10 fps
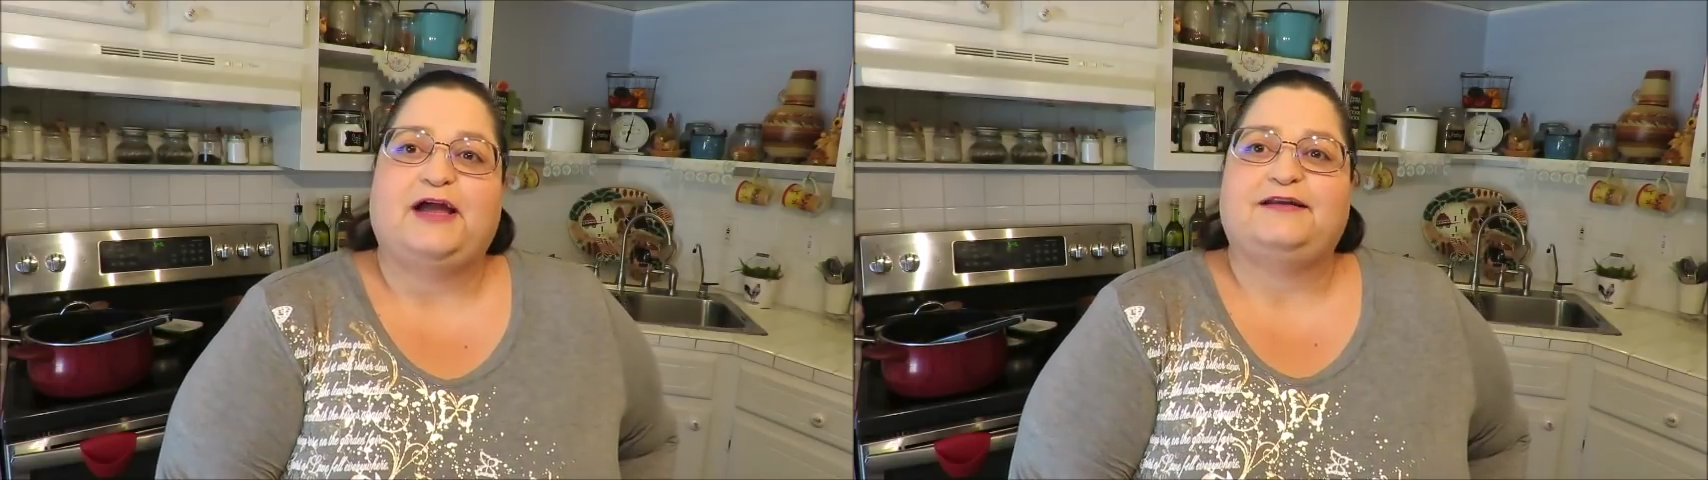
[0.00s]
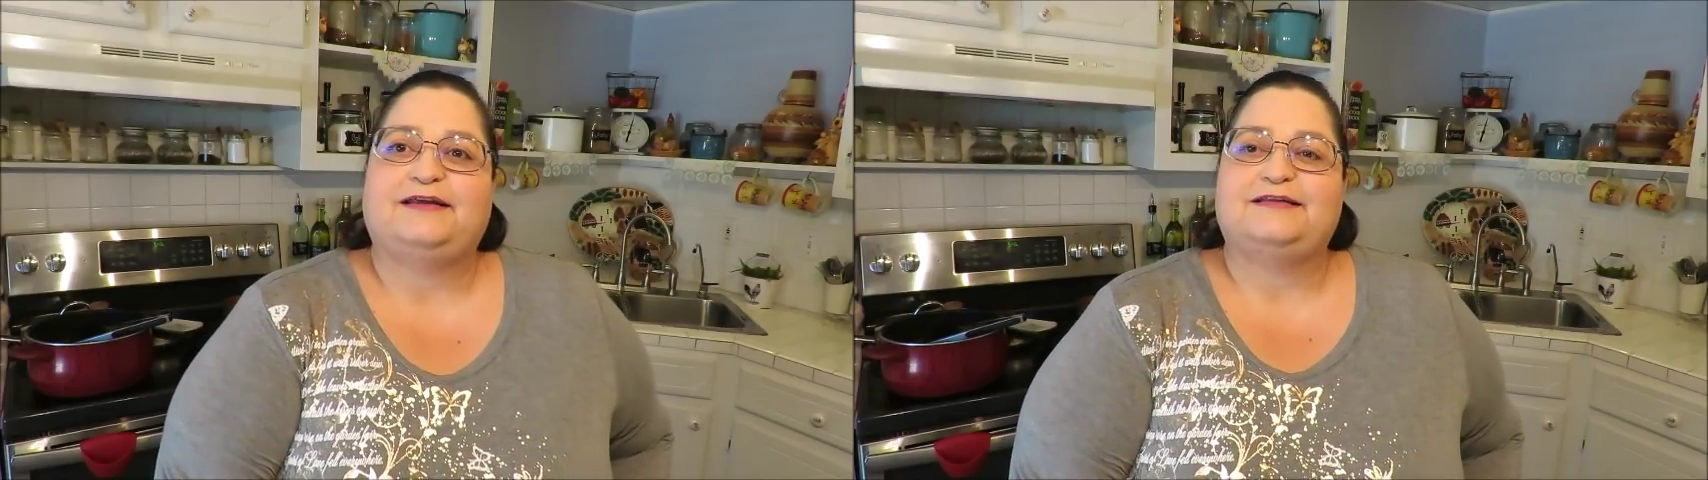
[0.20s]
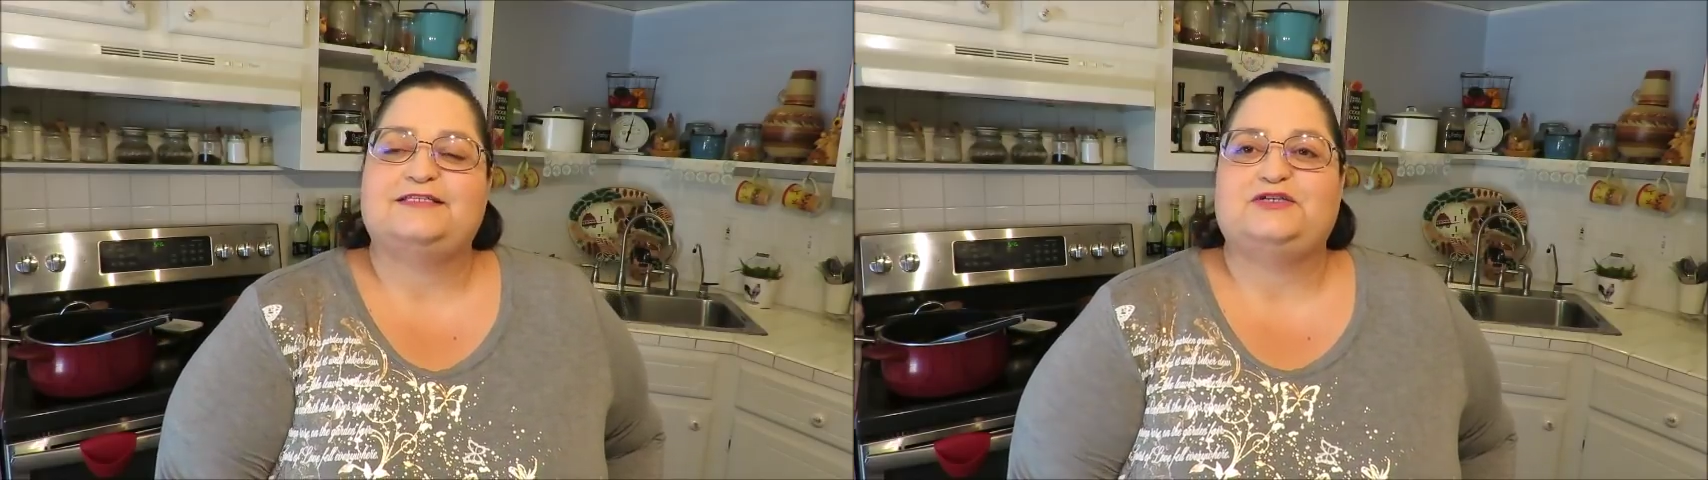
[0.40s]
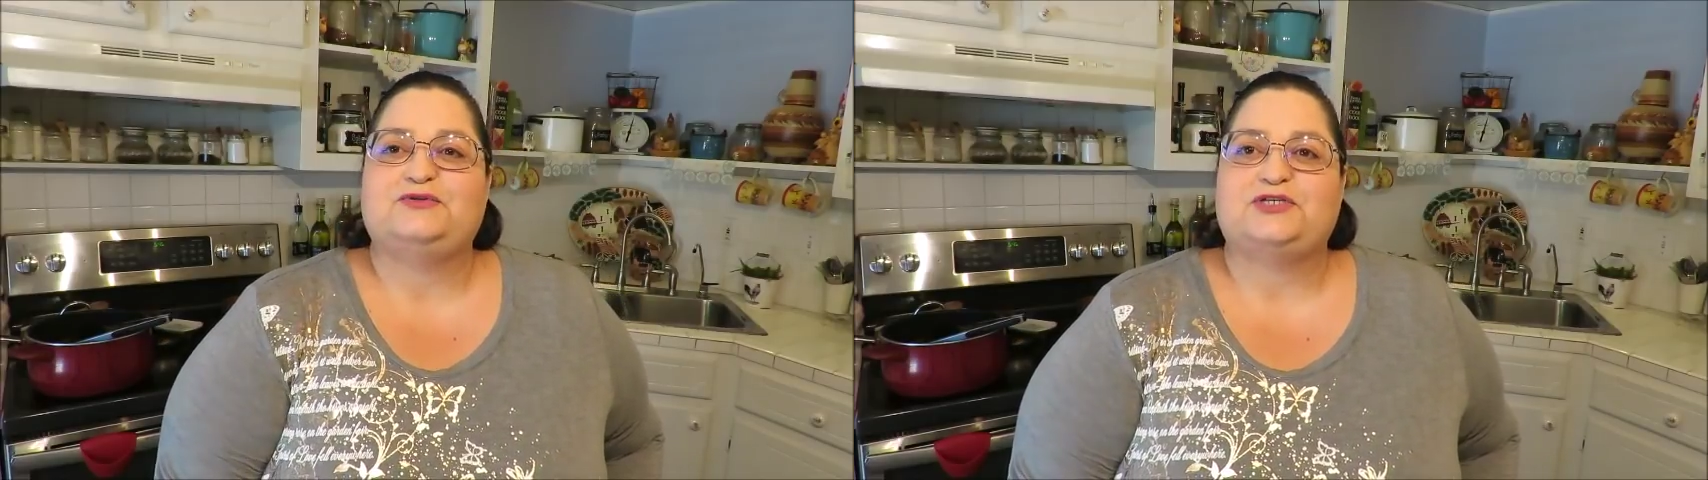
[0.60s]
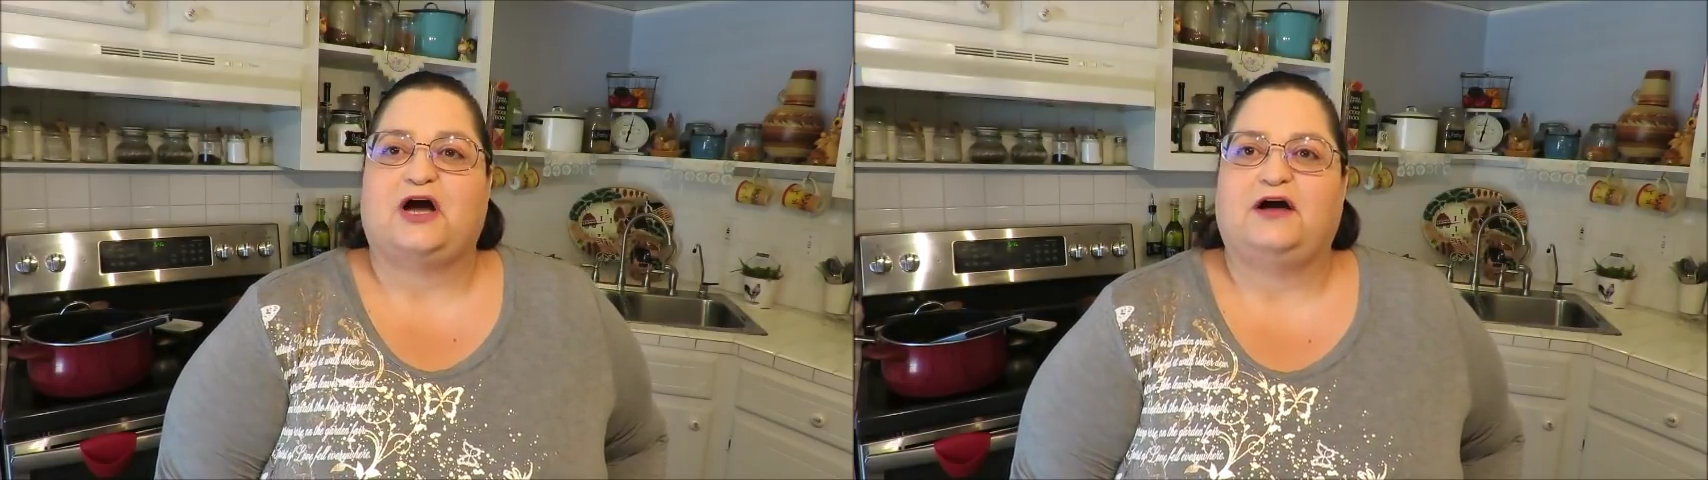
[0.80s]
and it is
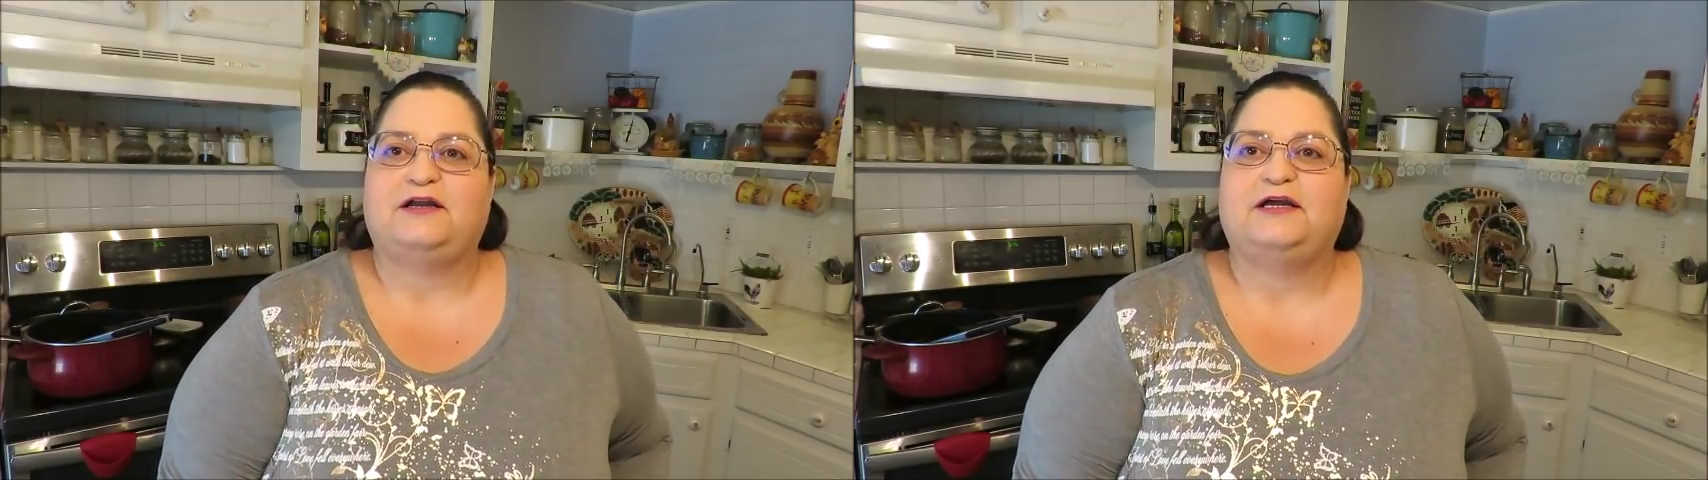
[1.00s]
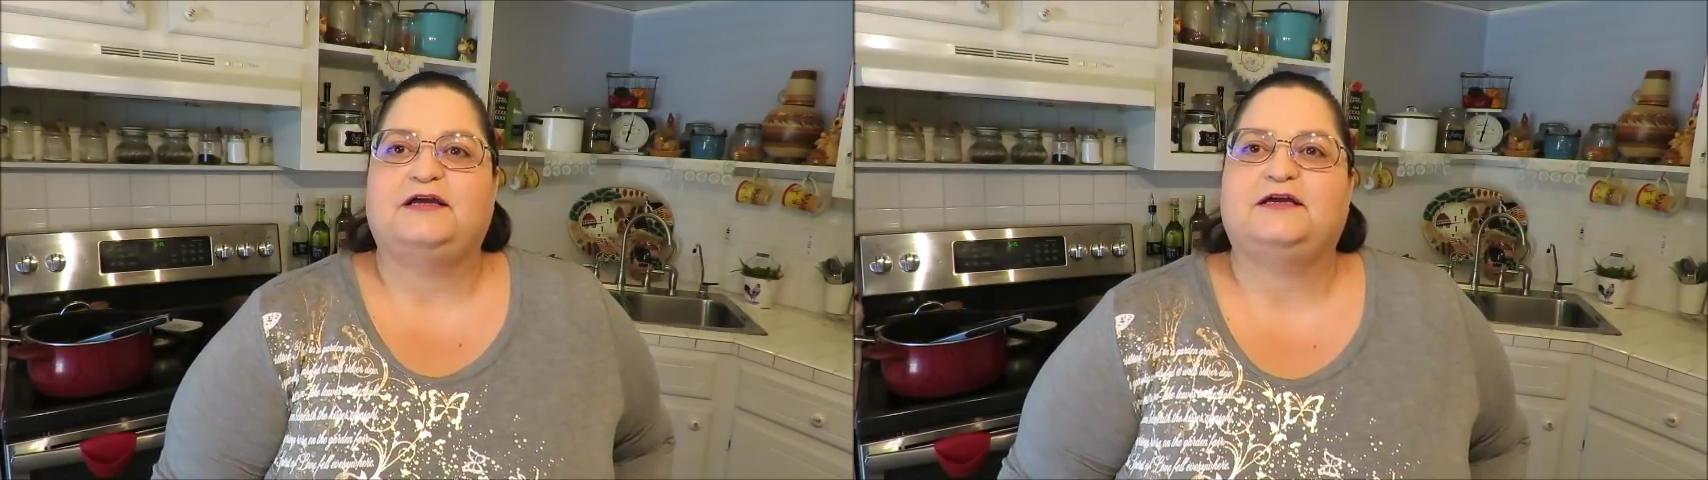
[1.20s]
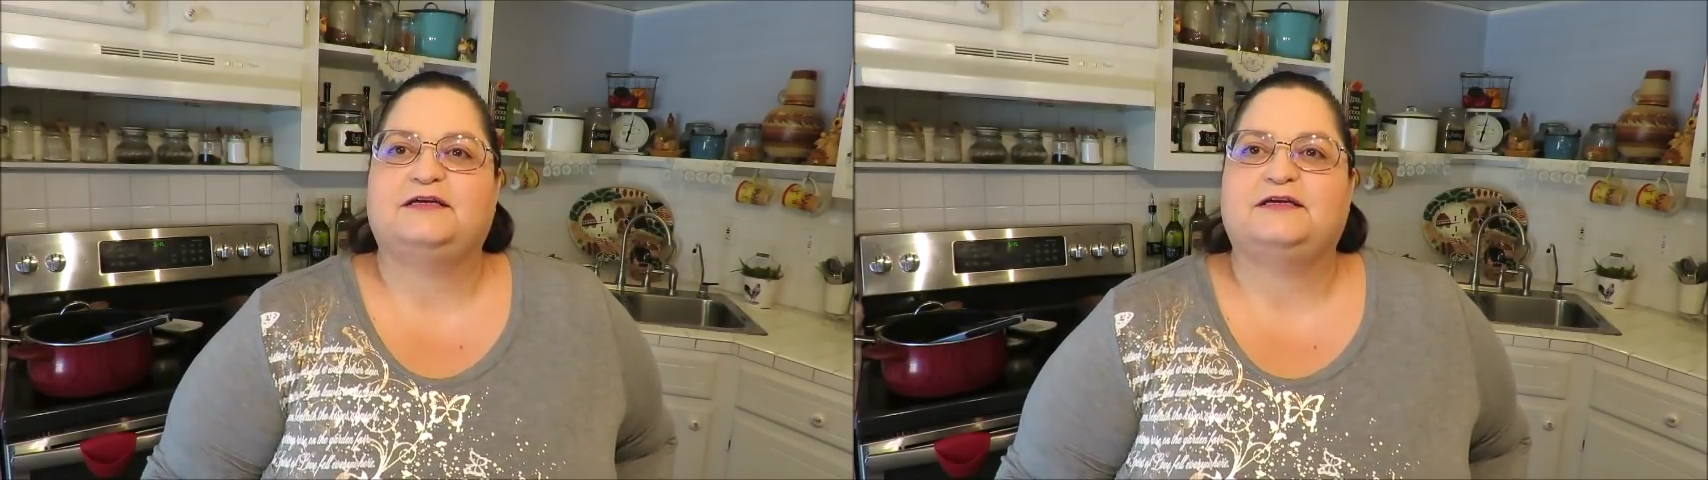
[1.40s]
used on